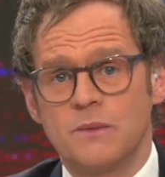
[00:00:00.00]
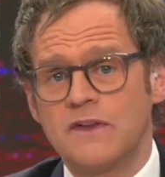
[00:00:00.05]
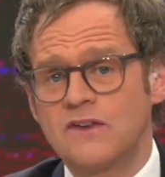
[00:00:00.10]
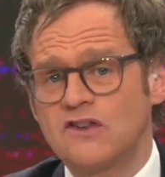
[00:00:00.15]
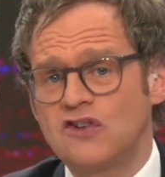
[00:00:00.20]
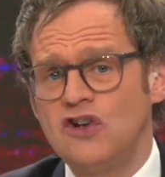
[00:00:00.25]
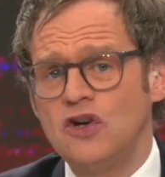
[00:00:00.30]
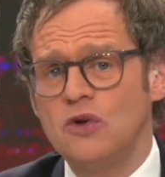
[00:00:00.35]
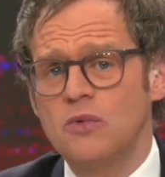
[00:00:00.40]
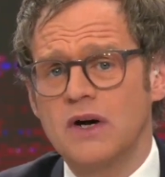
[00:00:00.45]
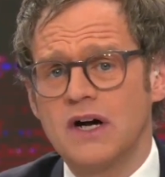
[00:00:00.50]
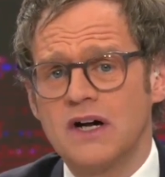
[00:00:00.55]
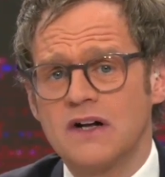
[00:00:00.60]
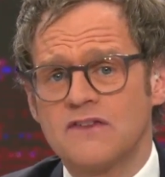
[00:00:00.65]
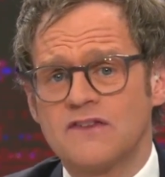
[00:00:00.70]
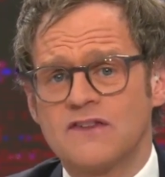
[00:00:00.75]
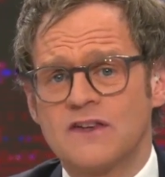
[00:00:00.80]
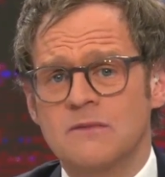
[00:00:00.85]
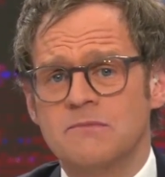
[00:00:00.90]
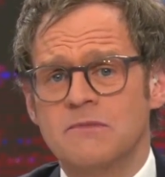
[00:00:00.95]
With two
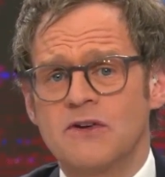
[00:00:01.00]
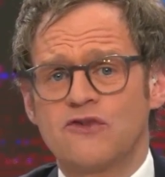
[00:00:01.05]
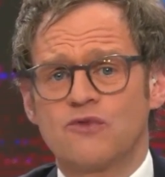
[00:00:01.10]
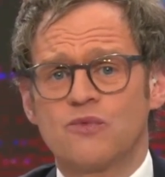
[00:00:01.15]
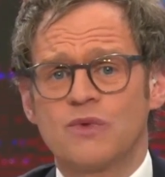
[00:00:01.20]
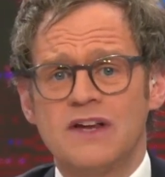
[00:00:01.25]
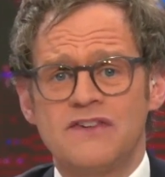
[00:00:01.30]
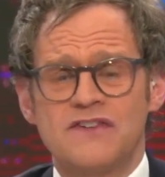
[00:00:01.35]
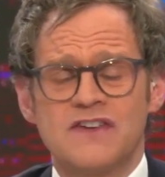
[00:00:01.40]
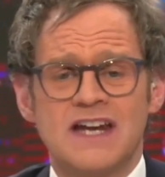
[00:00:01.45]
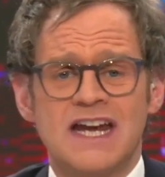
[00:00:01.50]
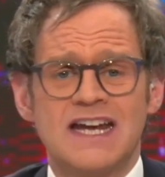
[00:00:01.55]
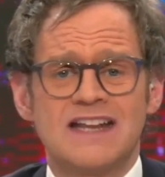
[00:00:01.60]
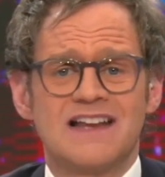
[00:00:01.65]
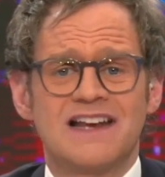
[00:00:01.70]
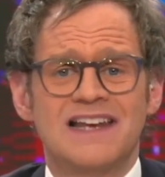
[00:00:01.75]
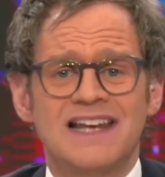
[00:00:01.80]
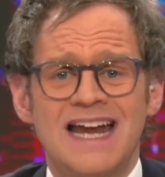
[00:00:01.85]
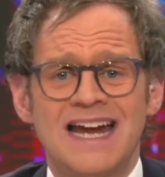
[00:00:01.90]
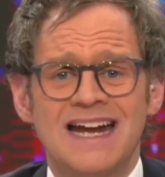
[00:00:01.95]
words that must
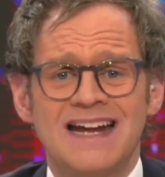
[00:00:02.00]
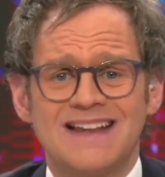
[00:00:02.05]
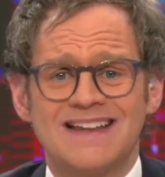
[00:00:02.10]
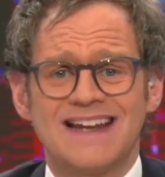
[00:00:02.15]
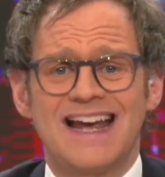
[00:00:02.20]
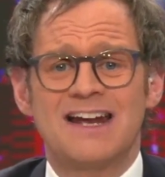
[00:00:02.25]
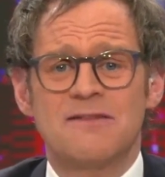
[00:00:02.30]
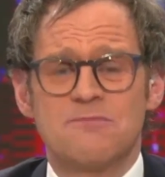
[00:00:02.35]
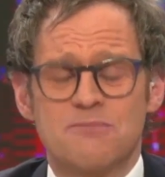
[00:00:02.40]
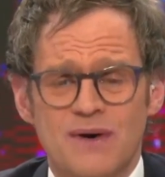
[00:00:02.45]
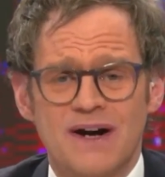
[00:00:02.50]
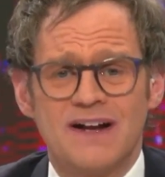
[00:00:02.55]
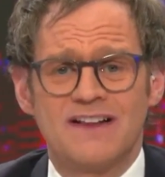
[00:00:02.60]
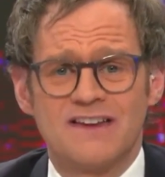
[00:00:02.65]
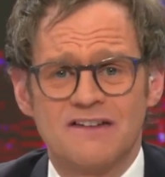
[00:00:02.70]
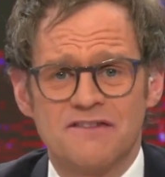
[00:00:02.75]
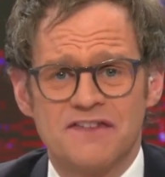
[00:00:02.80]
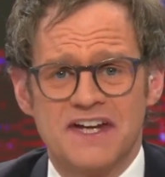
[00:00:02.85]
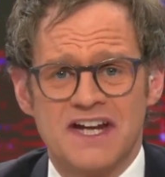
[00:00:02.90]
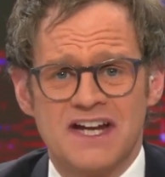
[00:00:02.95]
resonate the length and
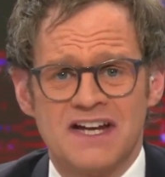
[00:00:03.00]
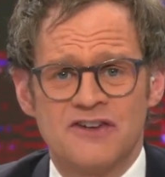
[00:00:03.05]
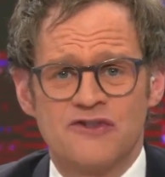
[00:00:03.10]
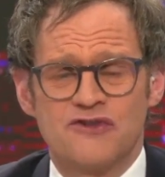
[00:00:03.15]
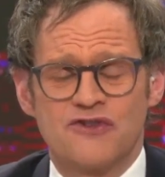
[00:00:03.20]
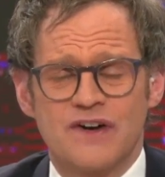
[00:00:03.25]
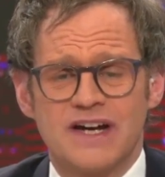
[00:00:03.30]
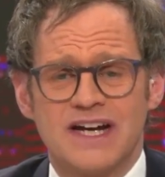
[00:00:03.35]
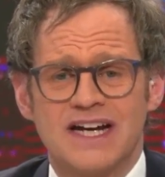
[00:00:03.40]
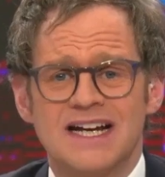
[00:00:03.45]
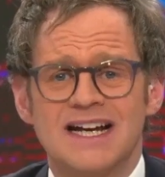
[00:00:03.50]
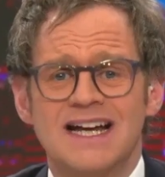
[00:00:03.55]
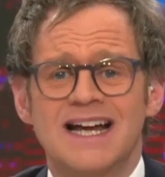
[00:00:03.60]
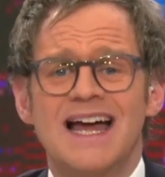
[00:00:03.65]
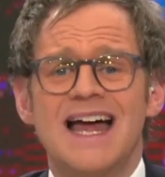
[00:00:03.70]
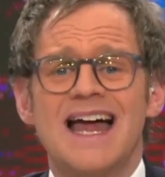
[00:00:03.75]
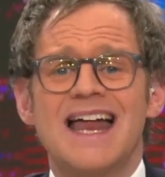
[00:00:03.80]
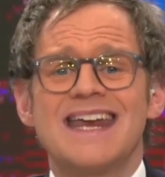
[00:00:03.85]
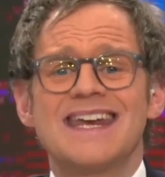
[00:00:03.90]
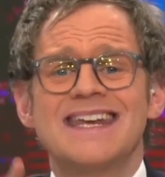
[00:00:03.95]
breadth of the country
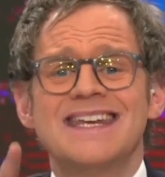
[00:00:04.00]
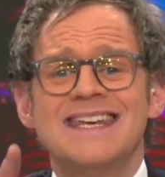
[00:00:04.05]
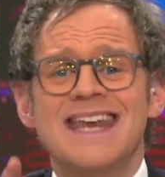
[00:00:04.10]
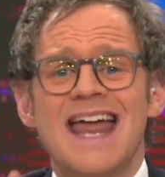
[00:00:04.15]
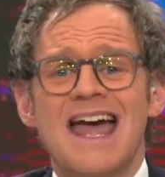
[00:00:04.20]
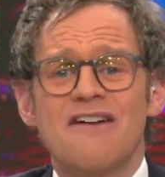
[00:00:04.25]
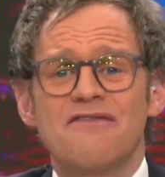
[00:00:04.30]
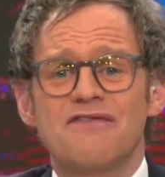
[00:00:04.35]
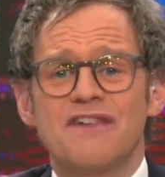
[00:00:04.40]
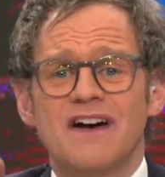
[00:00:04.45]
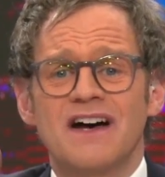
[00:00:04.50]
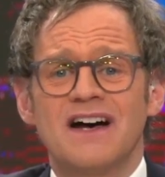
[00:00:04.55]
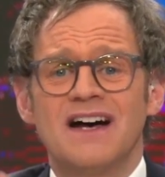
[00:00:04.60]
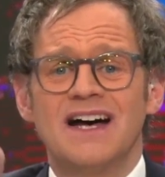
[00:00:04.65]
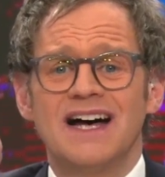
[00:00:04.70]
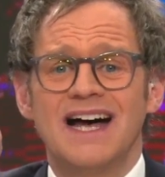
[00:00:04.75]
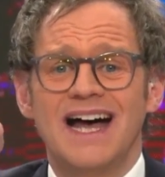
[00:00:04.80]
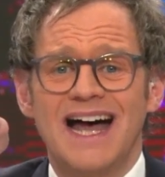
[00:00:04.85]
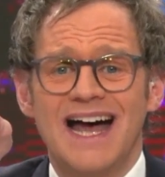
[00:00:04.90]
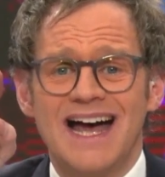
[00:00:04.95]

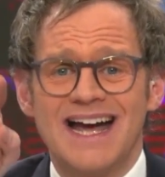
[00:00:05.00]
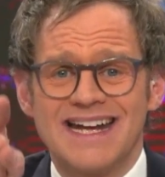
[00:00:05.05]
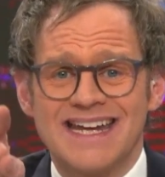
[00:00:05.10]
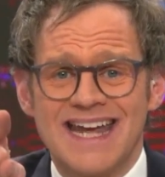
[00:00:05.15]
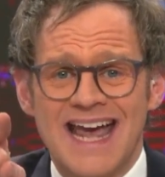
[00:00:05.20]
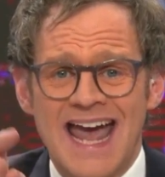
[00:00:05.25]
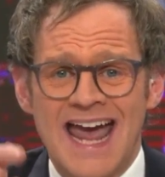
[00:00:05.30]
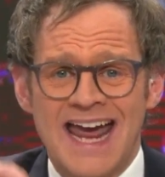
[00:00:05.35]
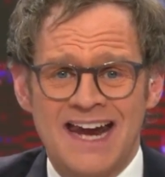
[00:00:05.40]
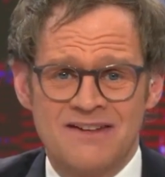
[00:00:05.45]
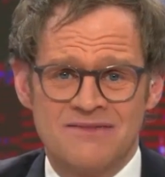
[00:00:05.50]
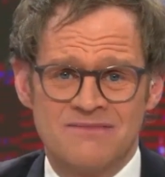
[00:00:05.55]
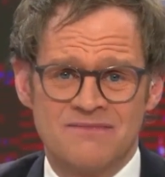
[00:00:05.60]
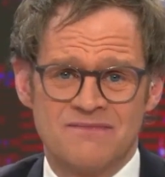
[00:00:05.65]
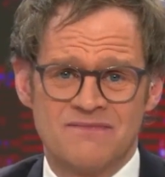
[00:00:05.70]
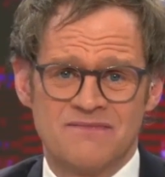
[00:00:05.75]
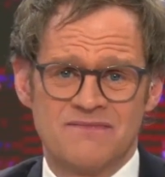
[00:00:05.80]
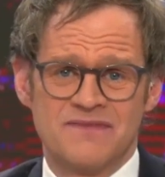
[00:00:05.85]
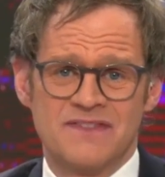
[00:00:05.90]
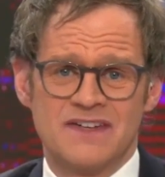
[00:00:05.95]
never
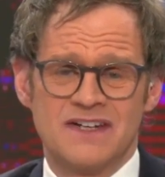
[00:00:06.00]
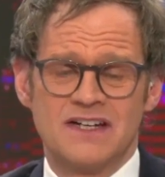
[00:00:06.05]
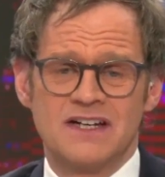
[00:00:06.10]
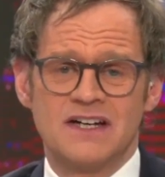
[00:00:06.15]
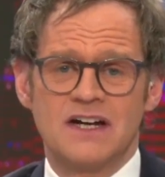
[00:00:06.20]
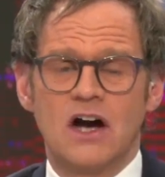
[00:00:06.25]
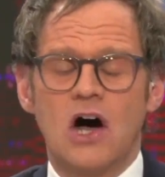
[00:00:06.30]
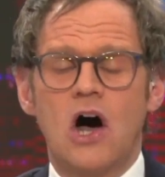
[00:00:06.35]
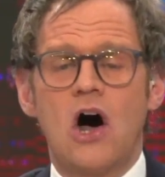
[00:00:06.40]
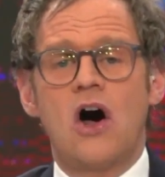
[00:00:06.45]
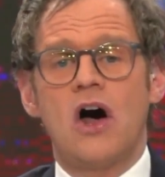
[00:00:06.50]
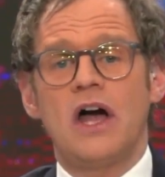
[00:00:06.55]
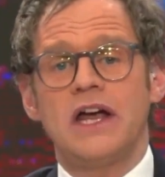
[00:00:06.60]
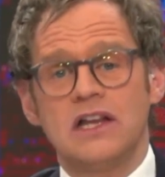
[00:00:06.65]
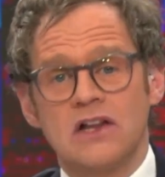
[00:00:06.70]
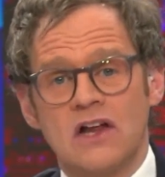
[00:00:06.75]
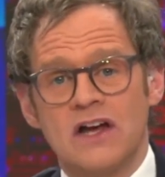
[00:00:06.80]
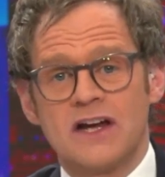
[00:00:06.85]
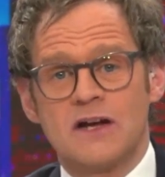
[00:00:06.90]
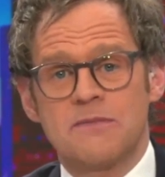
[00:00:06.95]
again.
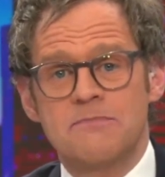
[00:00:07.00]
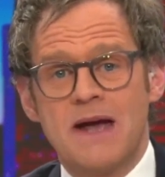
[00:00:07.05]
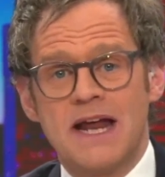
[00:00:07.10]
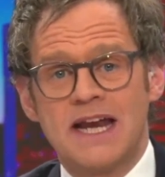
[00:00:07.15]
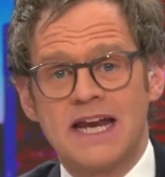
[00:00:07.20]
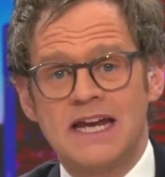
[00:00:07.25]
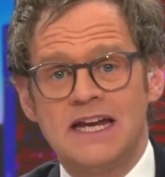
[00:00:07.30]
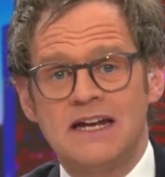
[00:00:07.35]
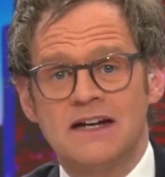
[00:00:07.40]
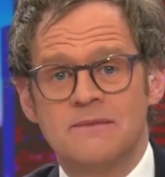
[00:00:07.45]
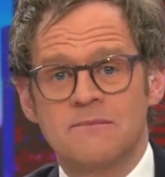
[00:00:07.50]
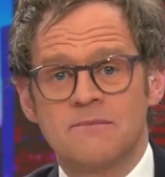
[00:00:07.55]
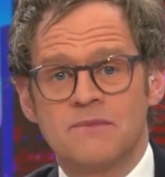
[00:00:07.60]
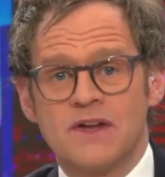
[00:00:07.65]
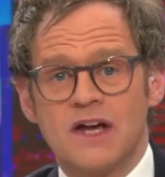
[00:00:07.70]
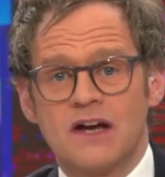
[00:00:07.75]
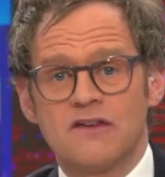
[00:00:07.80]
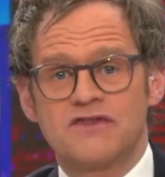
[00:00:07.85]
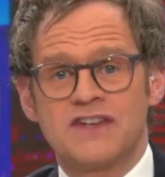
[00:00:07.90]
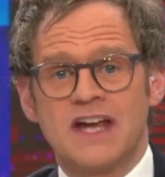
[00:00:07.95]
I, like many,
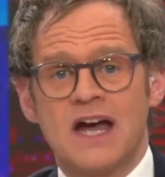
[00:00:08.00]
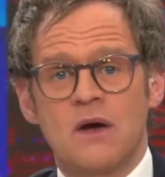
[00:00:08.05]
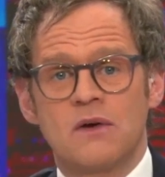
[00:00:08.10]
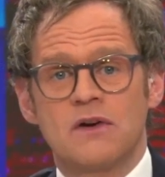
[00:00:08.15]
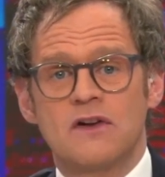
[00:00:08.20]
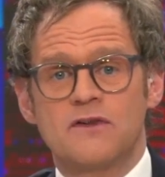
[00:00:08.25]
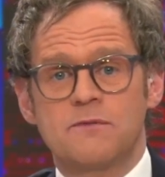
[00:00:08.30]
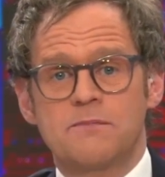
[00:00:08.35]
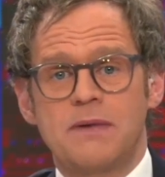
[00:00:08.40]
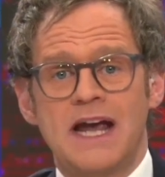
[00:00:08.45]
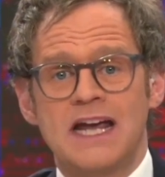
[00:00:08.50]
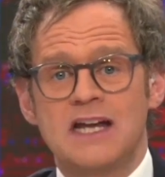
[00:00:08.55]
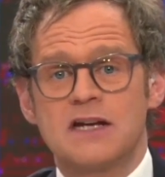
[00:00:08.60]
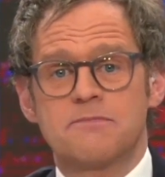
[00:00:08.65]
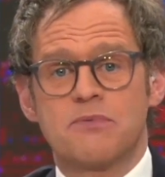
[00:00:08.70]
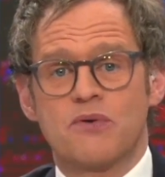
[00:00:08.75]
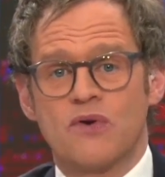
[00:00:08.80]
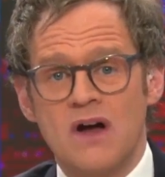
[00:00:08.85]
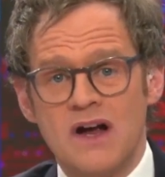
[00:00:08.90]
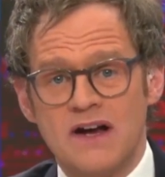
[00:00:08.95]
have doubtless
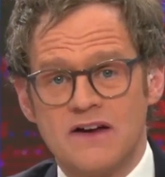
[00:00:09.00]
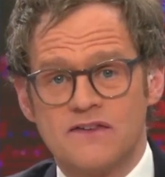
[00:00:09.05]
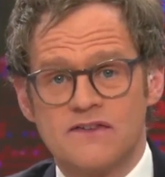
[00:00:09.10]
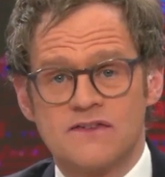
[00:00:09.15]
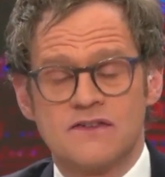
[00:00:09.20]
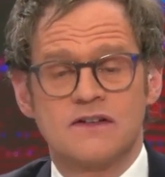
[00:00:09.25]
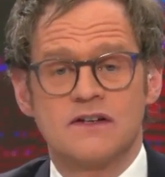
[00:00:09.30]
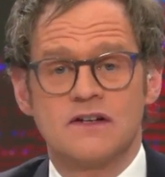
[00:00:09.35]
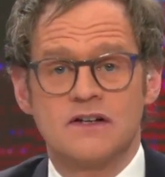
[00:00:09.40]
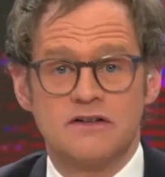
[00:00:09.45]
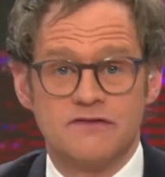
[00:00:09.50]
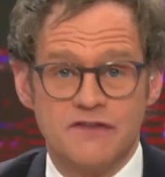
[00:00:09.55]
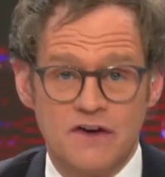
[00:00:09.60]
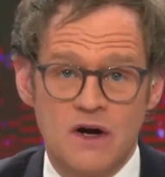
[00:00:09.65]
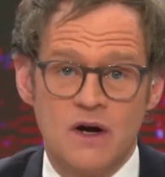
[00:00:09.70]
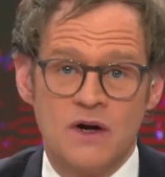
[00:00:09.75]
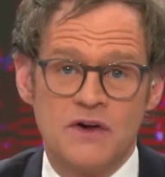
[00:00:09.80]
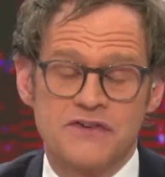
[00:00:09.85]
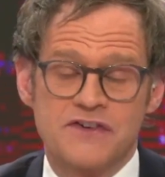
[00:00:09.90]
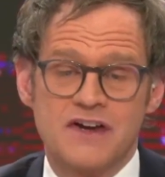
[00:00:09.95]
paid a price
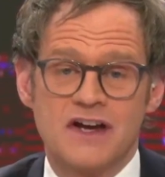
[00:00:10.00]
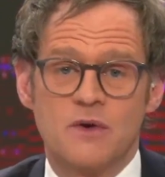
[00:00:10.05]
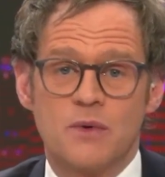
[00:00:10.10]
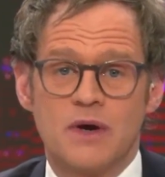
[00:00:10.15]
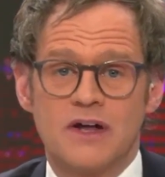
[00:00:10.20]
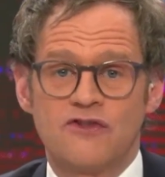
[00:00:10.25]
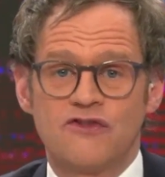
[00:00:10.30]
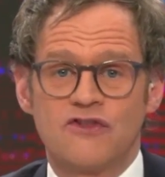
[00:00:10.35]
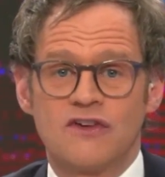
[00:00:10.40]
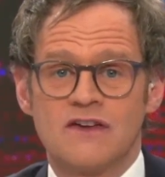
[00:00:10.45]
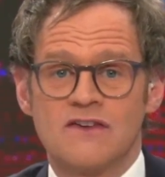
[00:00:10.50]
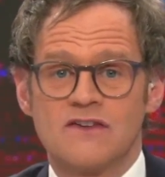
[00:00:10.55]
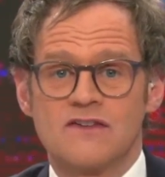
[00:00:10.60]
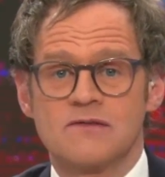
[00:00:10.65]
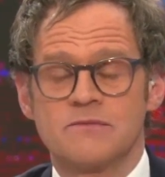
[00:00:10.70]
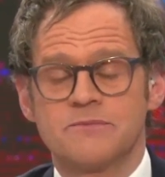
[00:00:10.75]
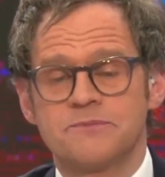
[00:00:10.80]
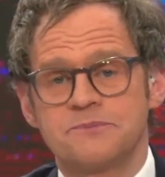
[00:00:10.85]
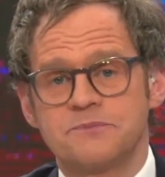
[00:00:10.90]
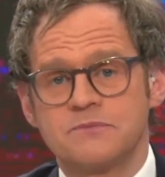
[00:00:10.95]
for asking
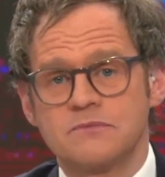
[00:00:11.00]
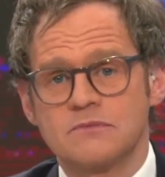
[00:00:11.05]
questions.